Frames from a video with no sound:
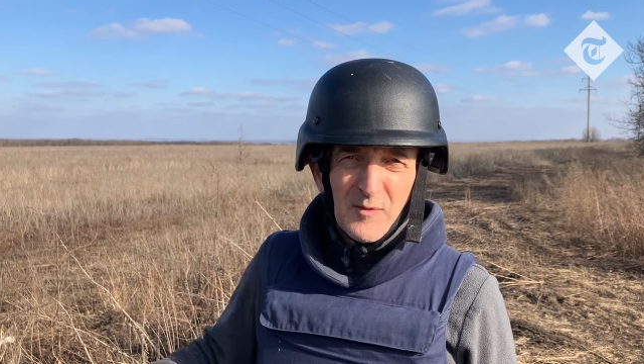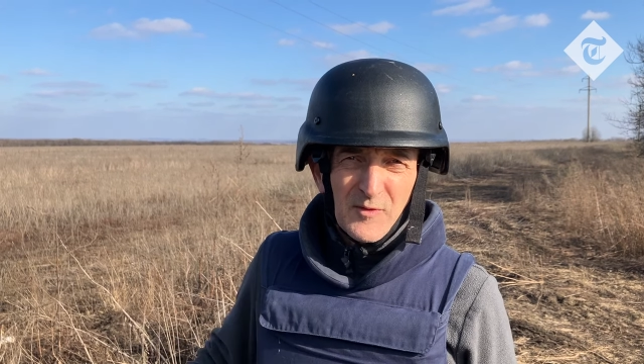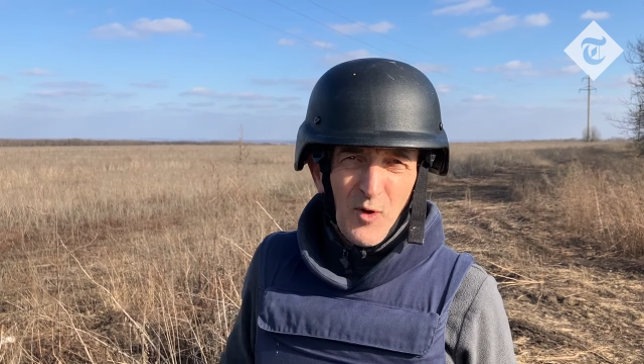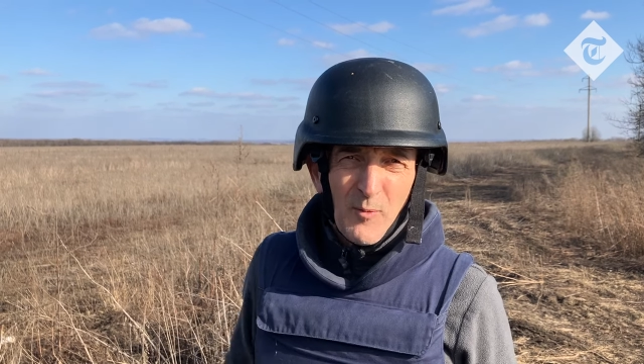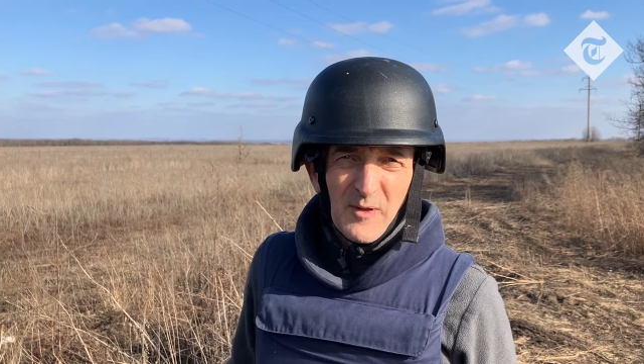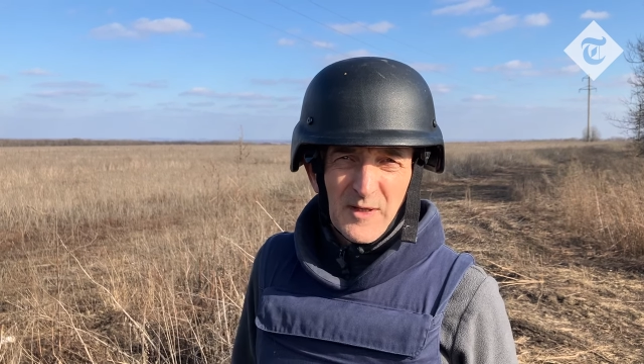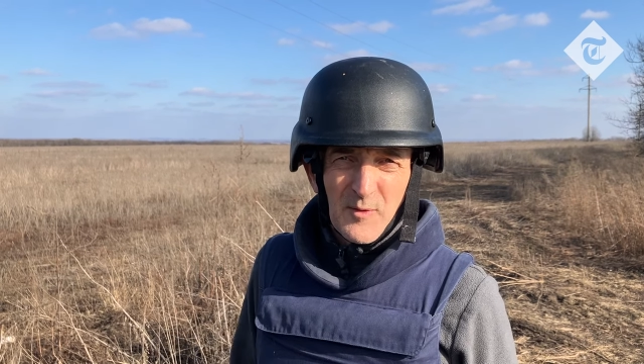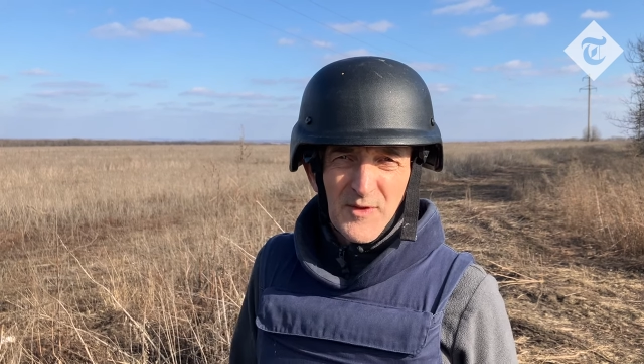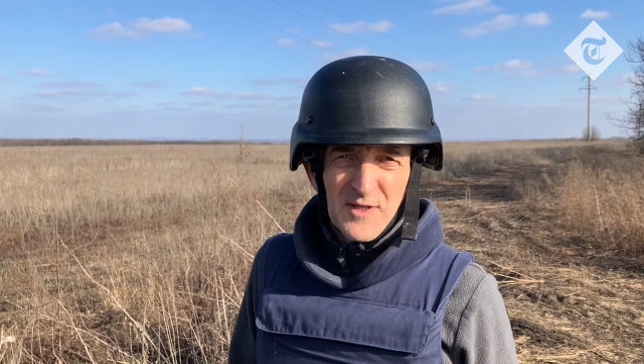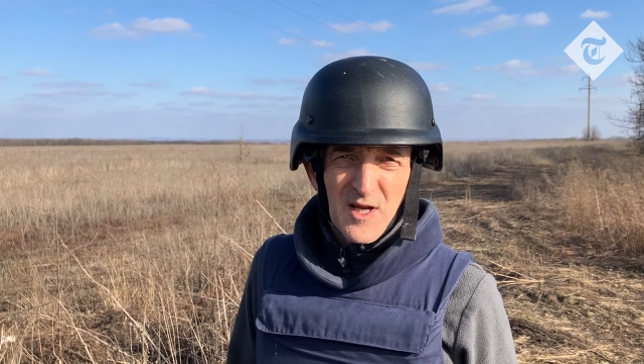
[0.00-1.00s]
normally
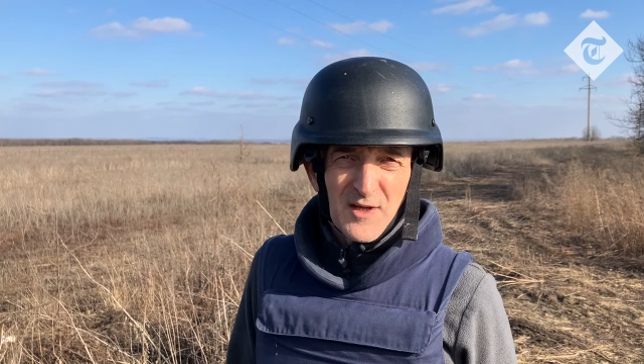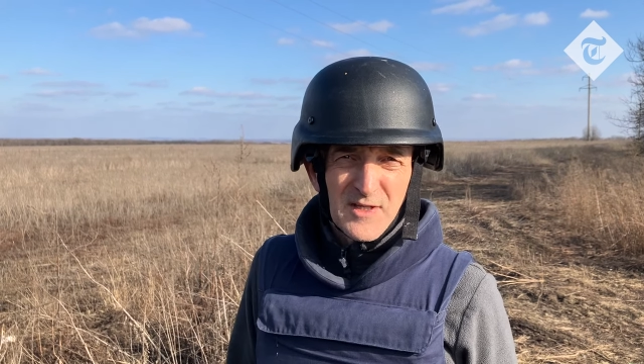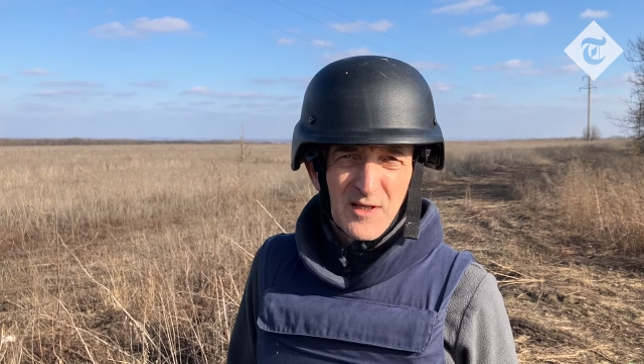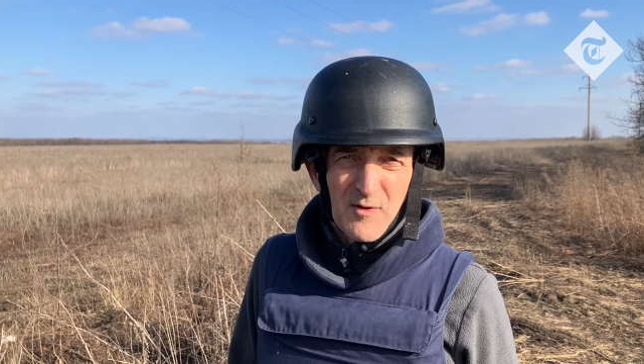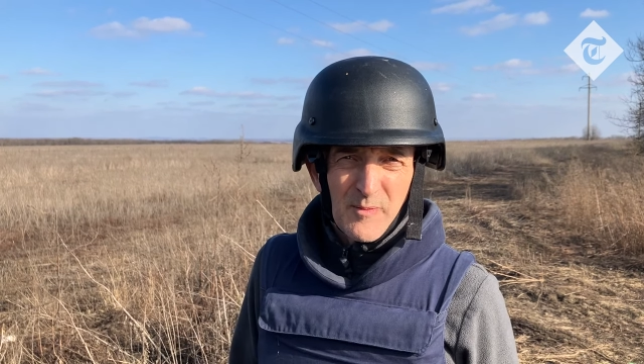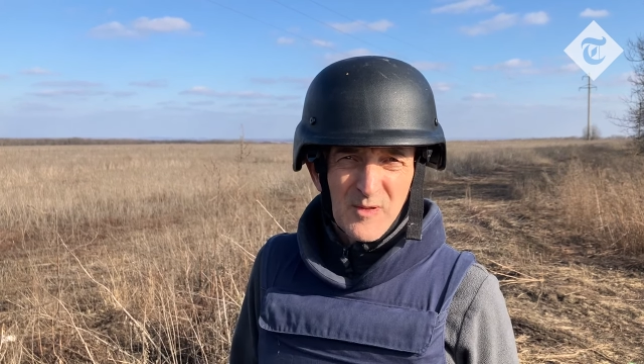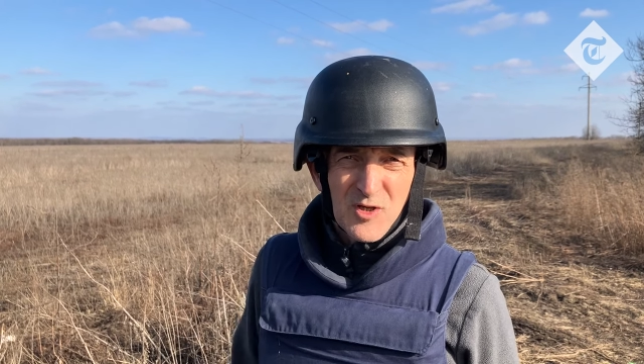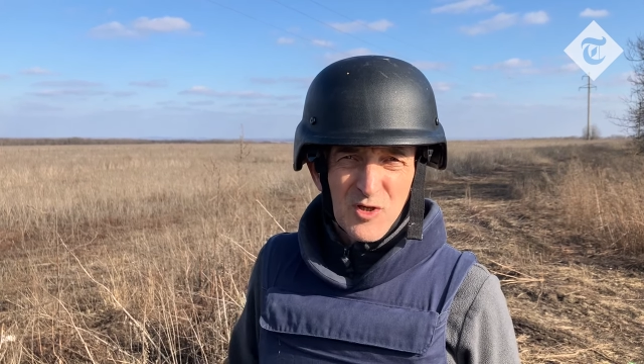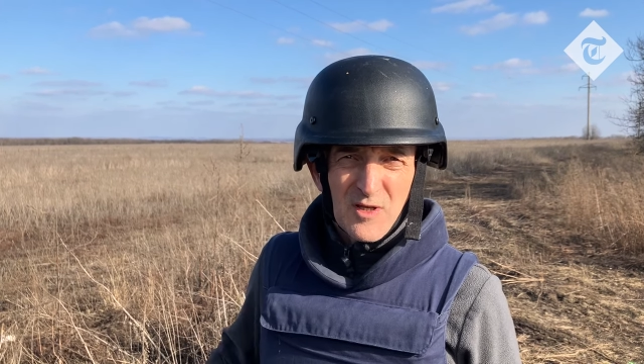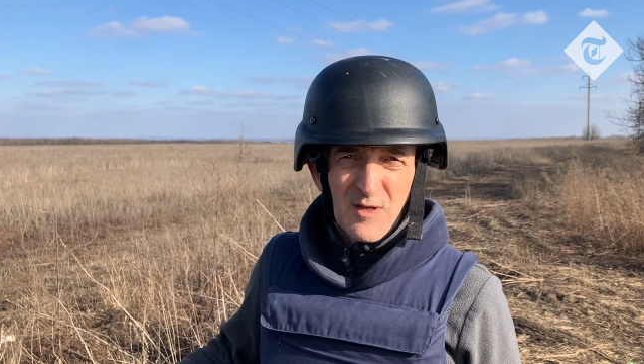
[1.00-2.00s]
with this artillery
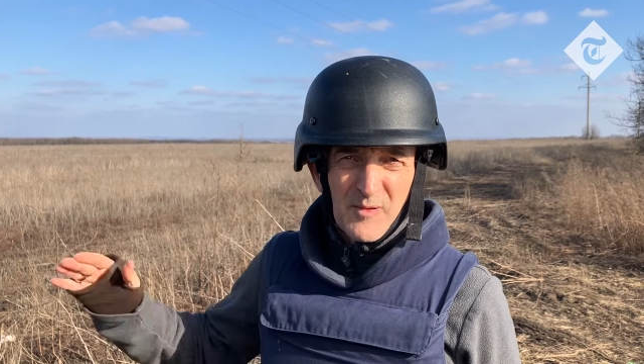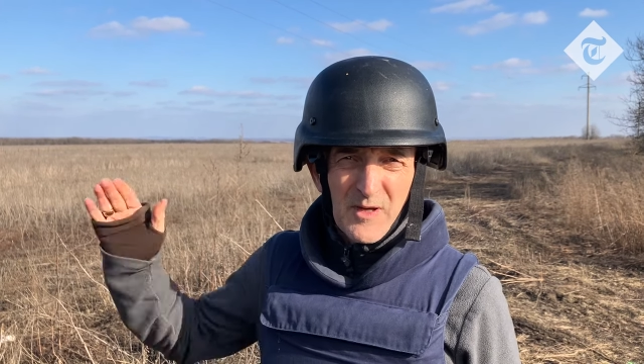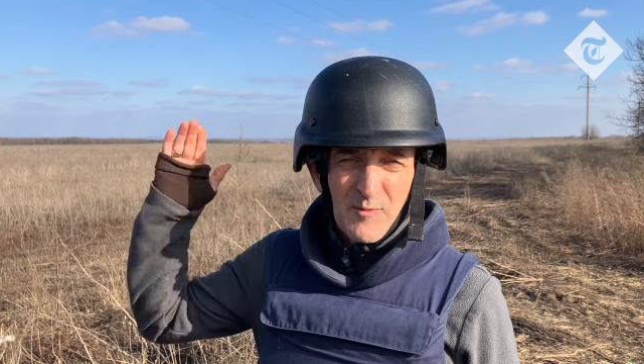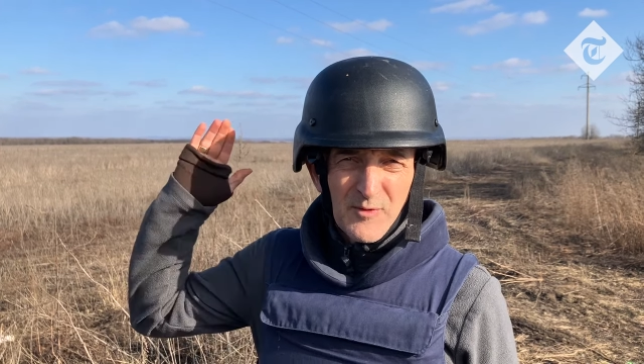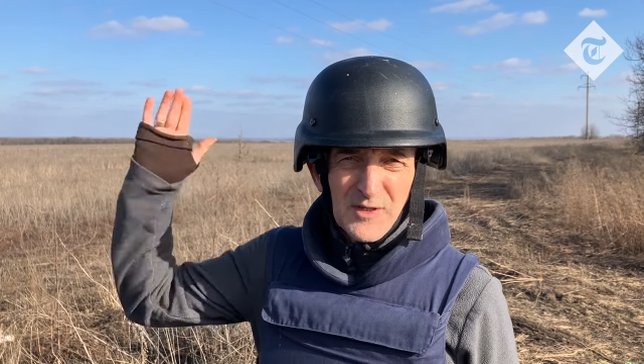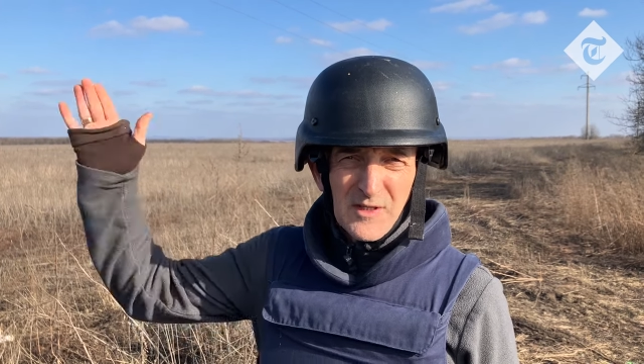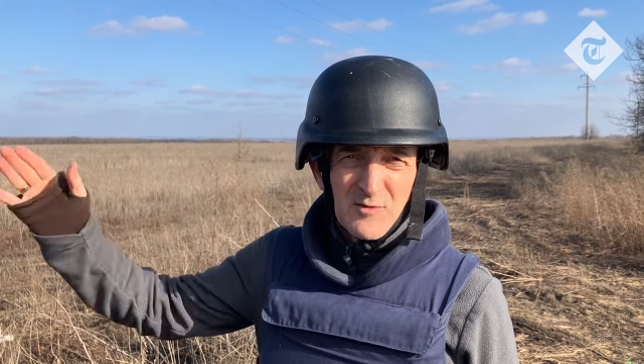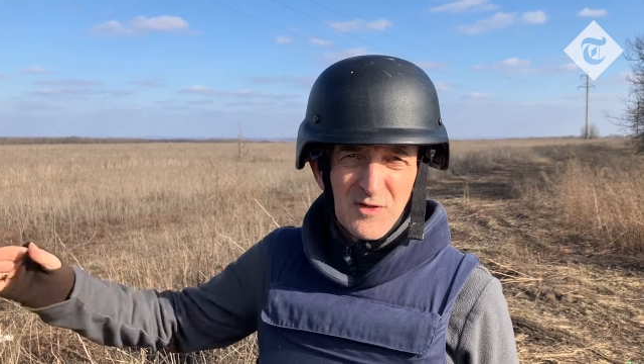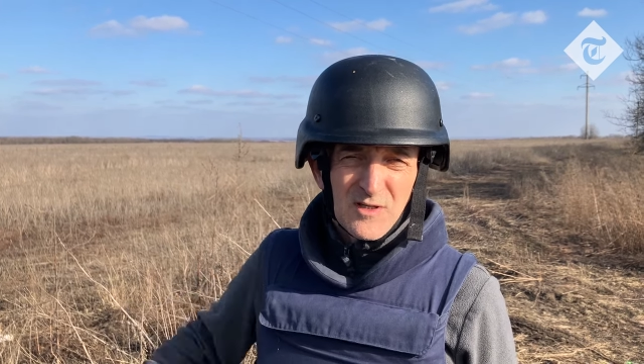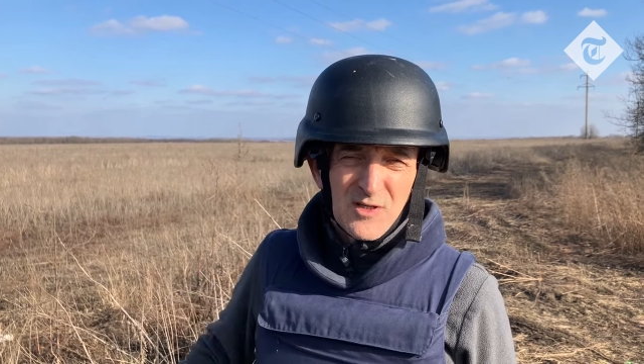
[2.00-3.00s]
position they'd be able to
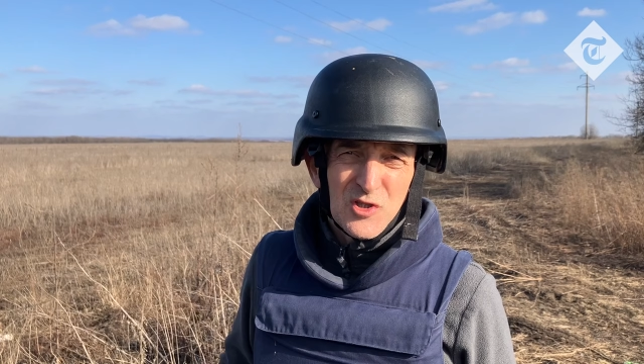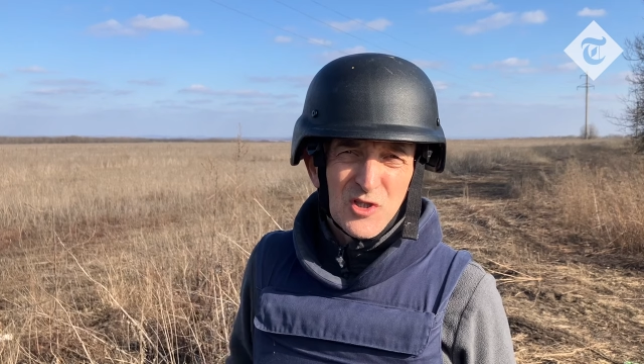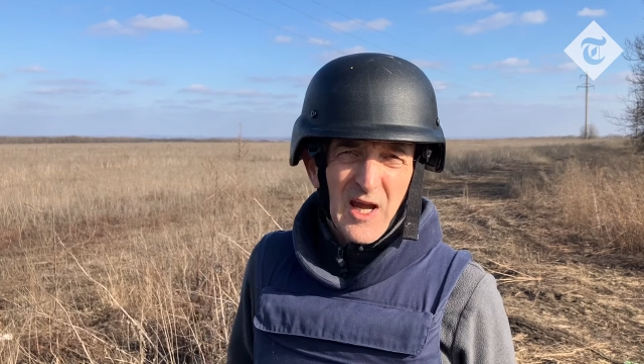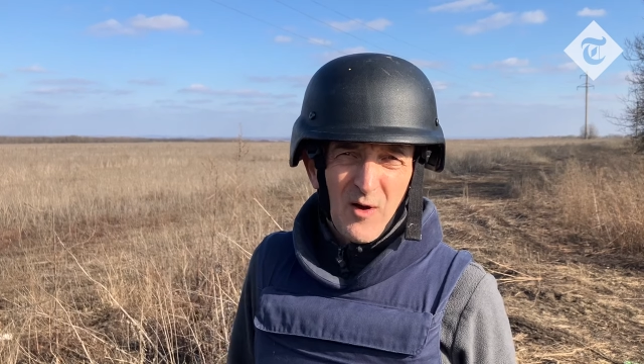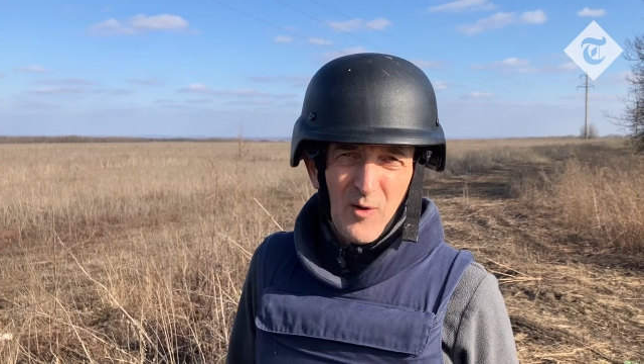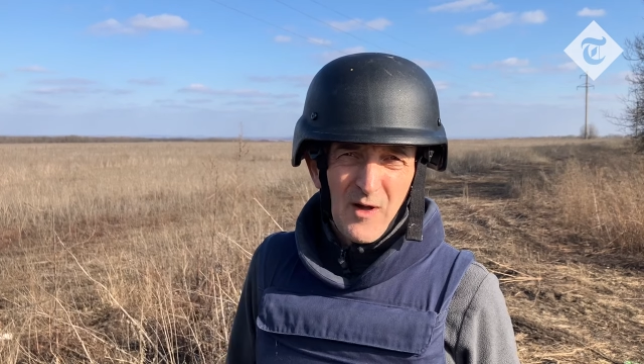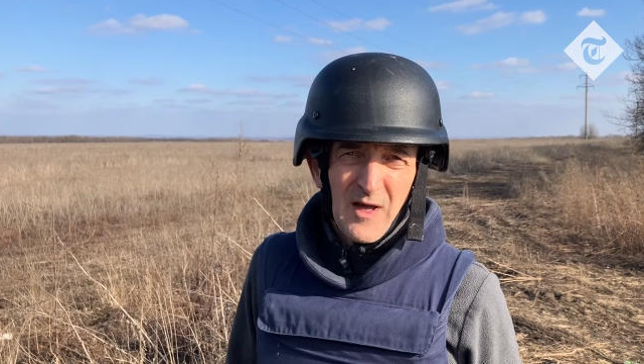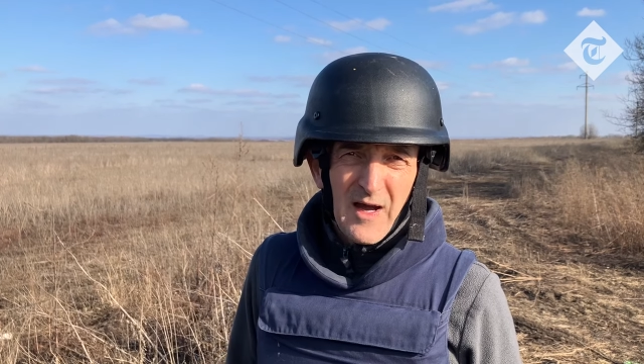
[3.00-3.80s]
use it to shell